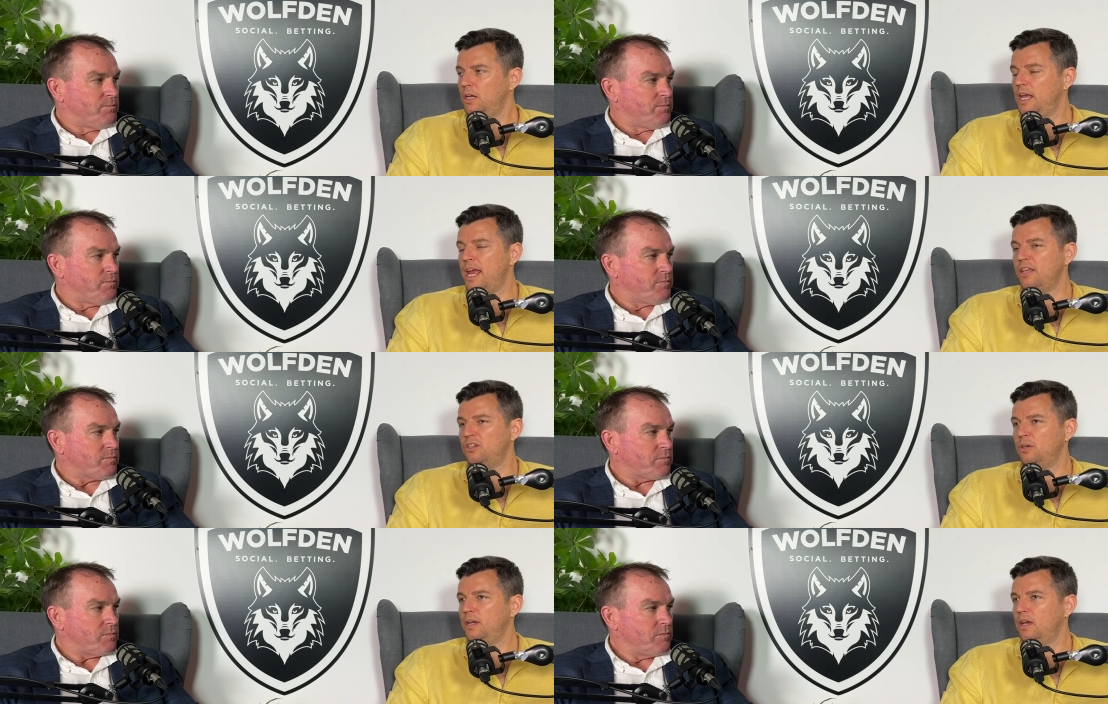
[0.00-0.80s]
Speaker 1: and how's
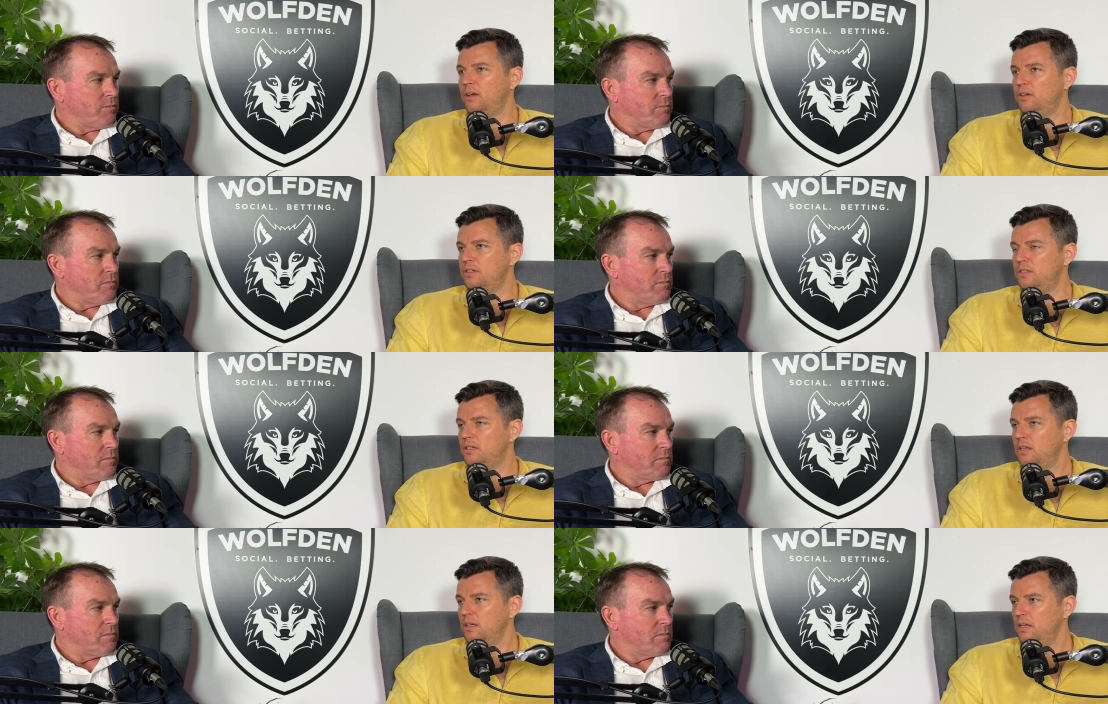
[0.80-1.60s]
Hughie going? Because
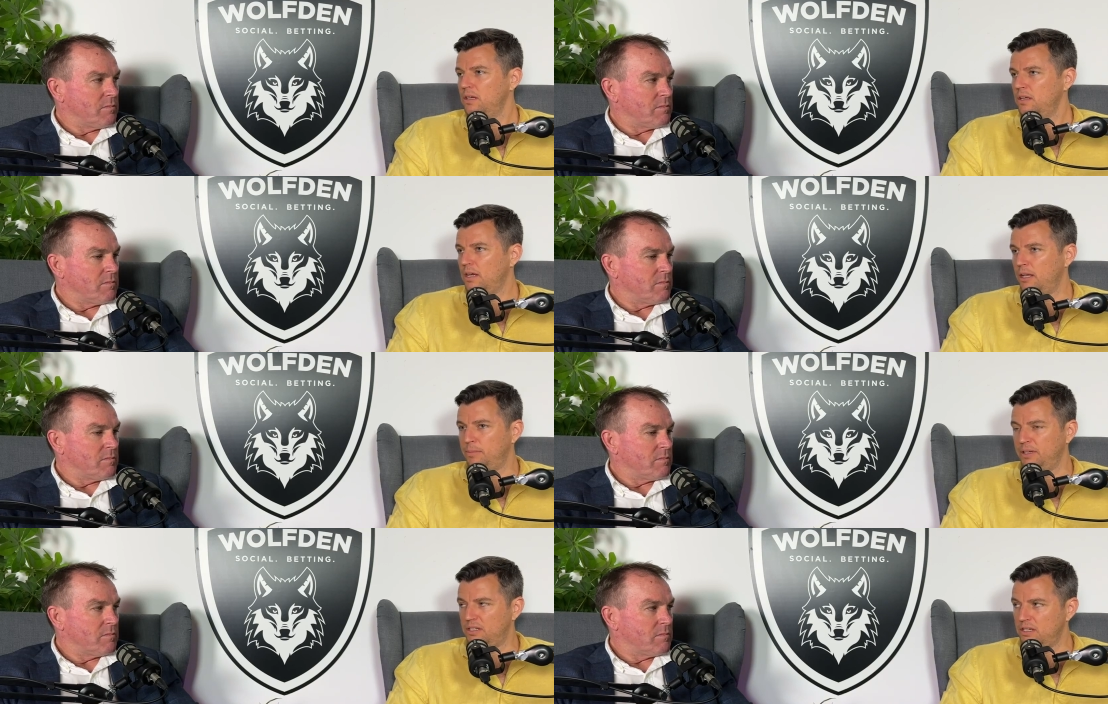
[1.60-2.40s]
he's had a
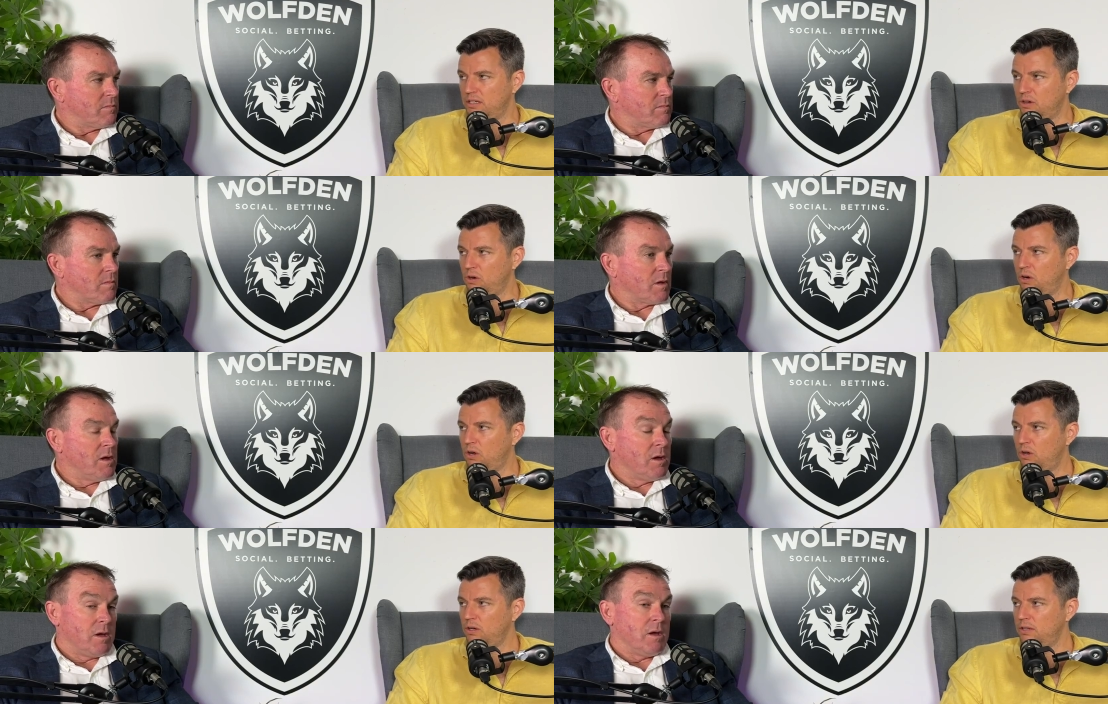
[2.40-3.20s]
big season in Hong
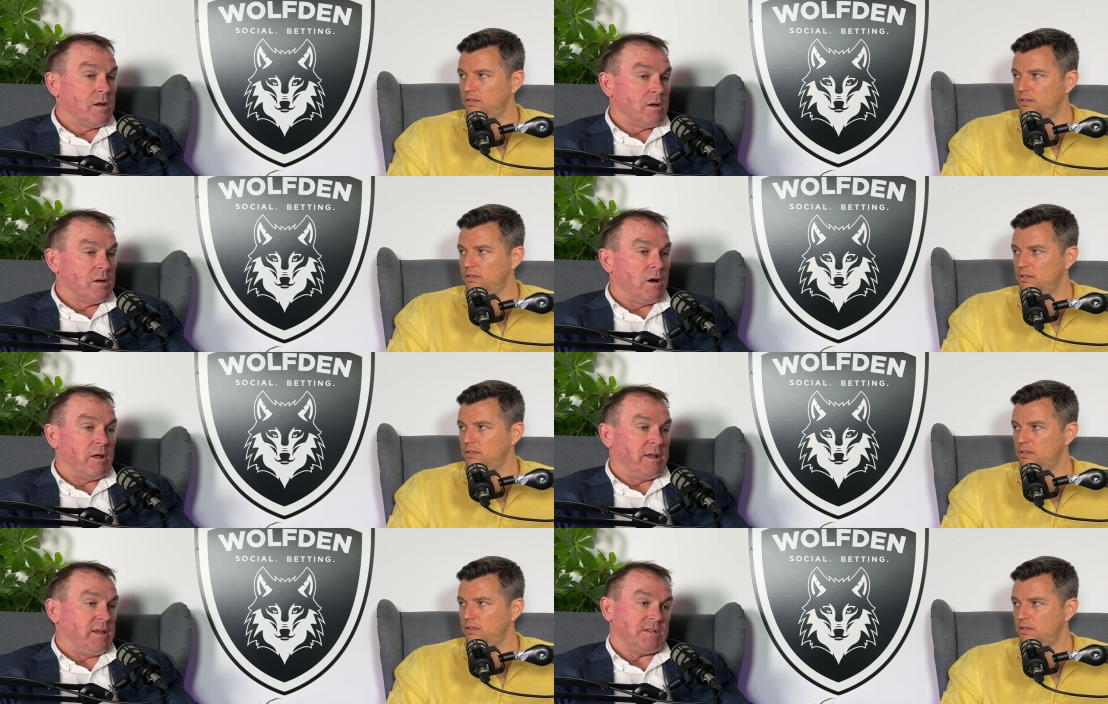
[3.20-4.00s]
Kong,
Speaker 2: and
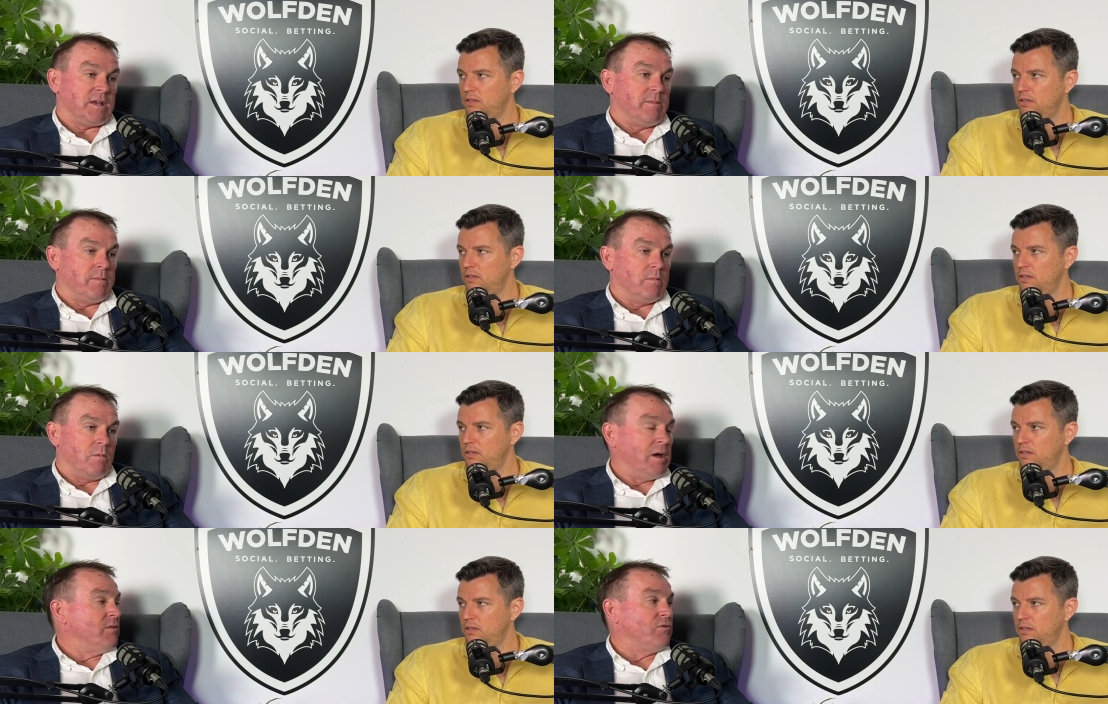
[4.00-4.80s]
I think he's had a
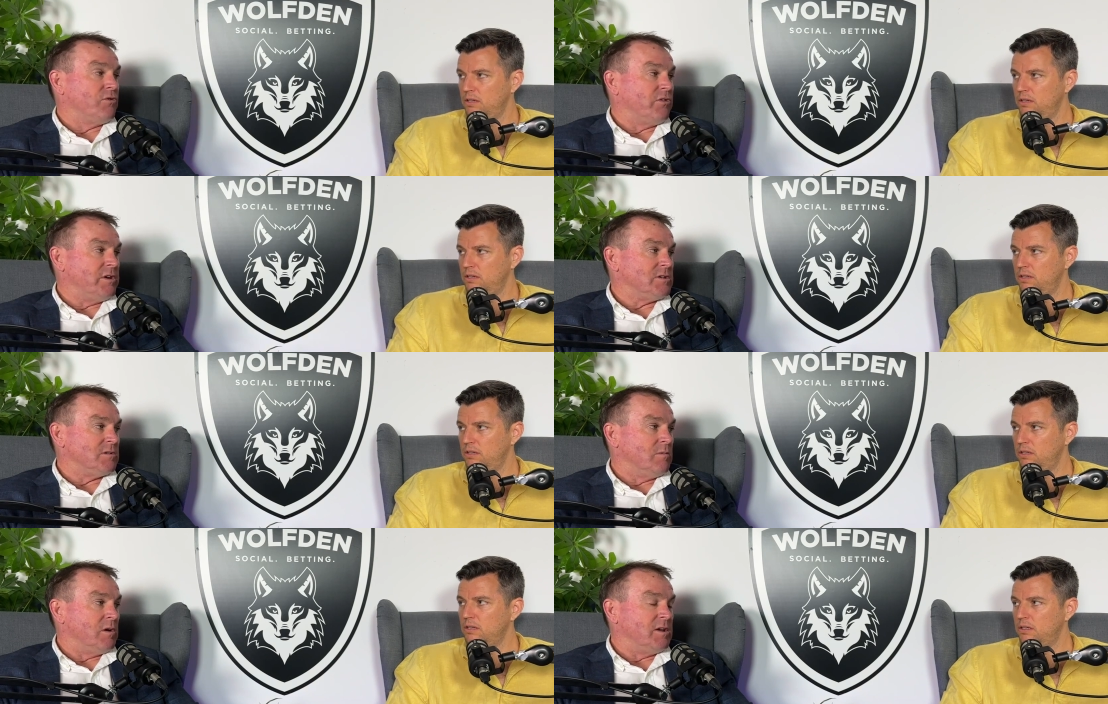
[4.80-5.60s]
wonderful
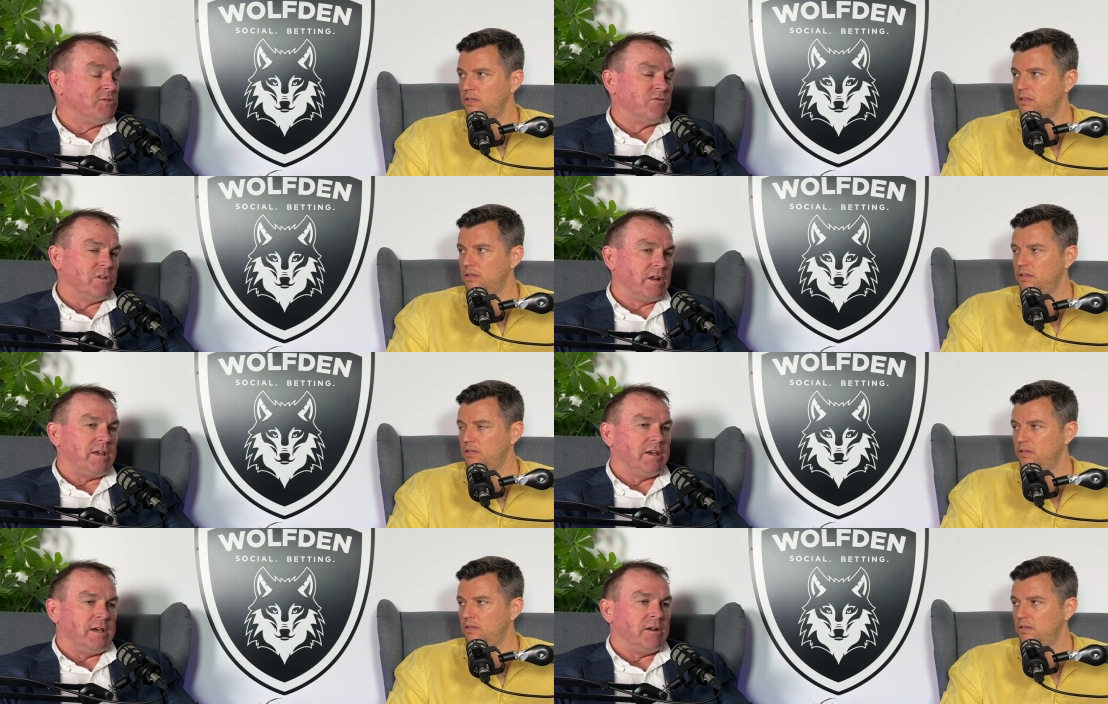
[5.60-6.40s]
season. He's really
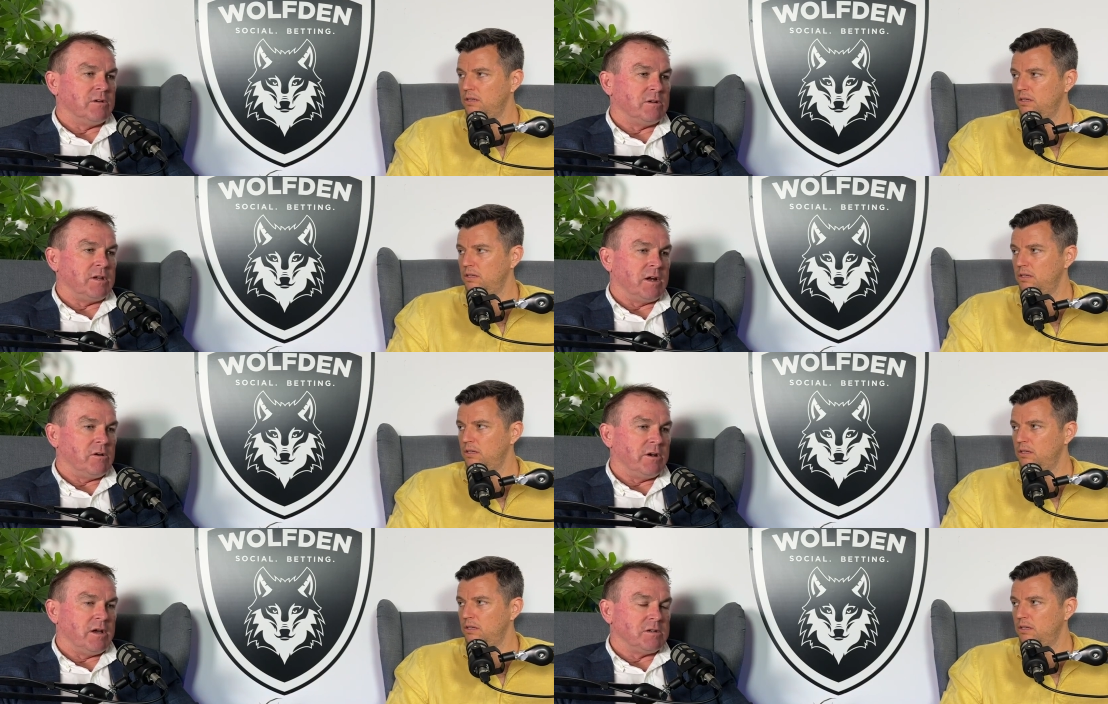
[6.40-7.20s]
keen, on, you
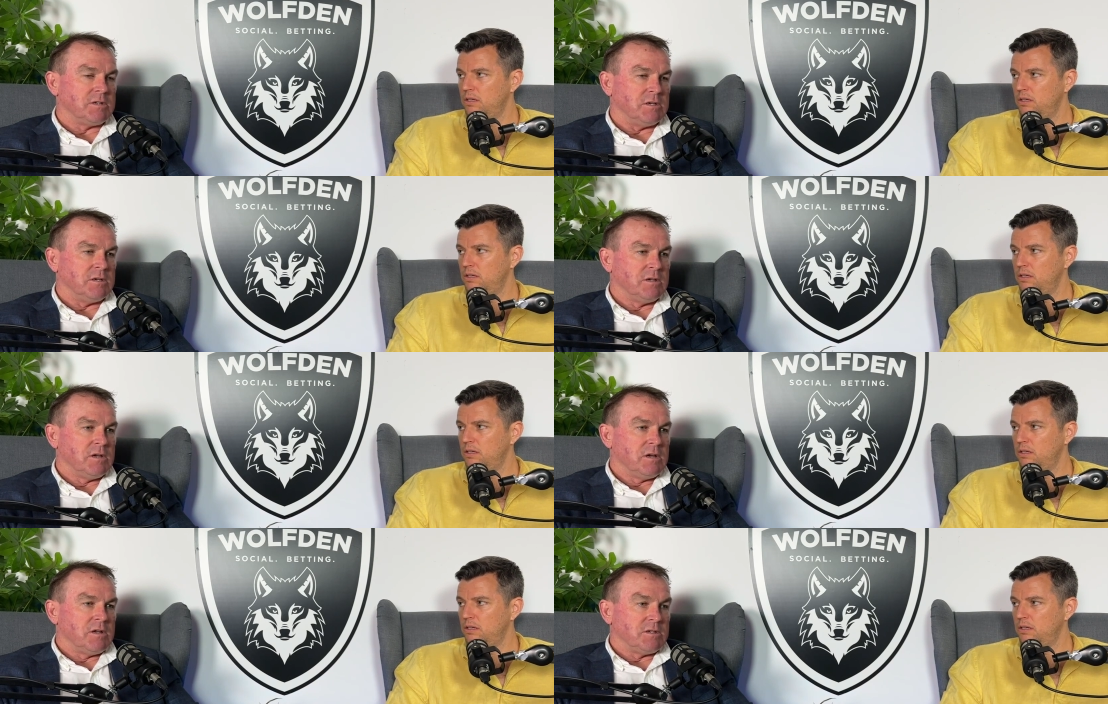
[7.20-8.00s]
know. I know to
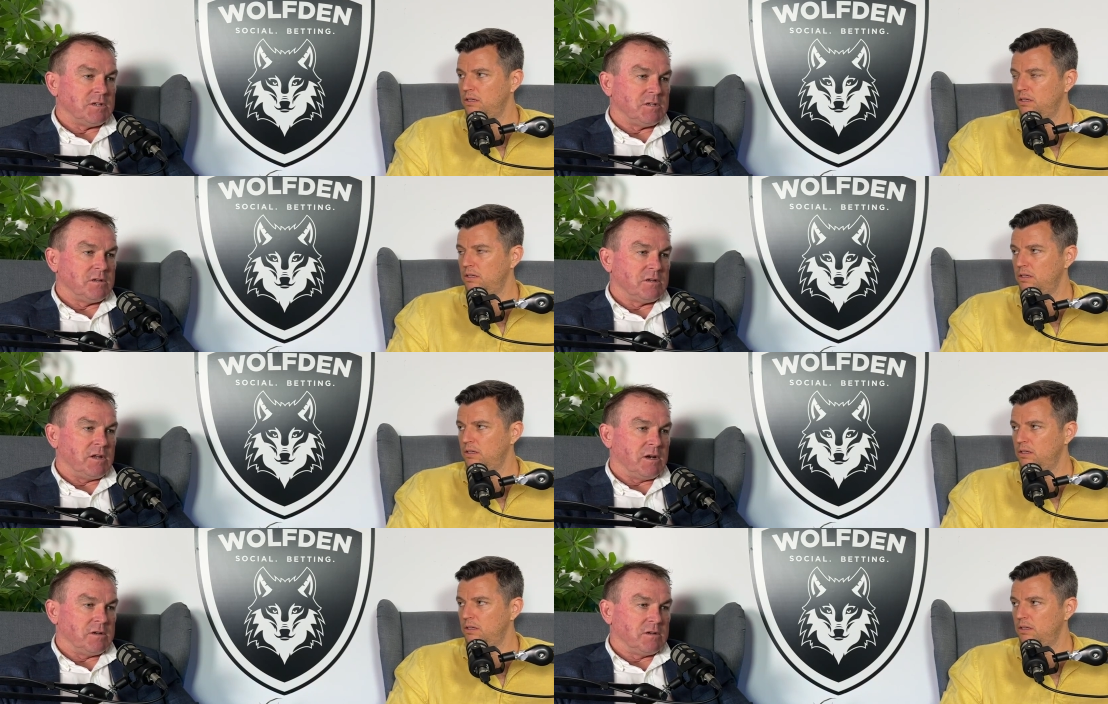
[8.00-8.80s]
to
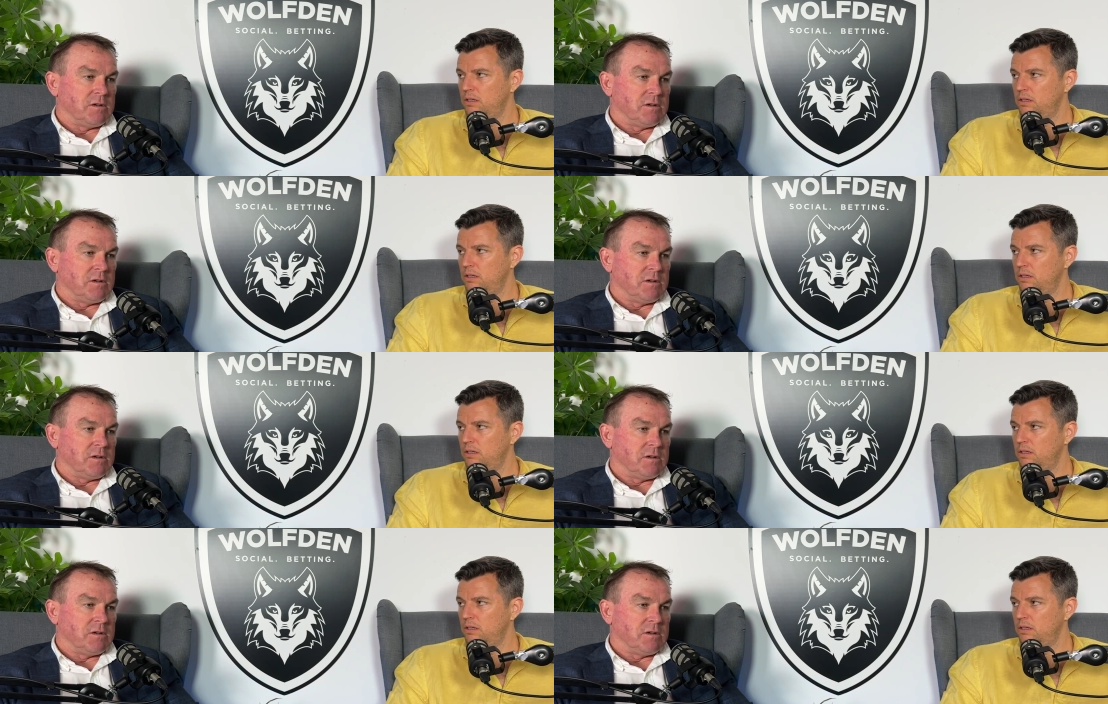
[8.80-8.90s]
you know